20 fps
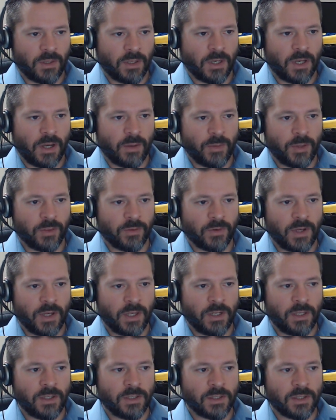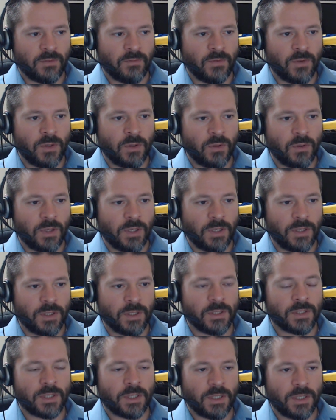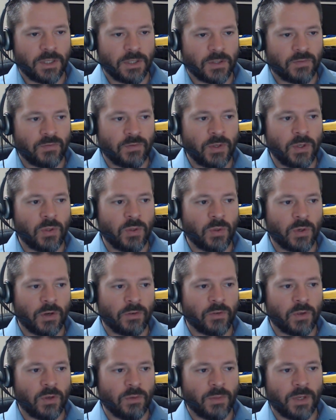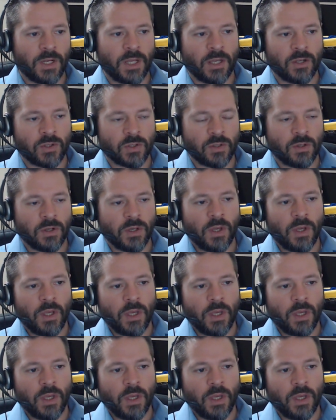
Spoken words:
The common thread is his view of human nature.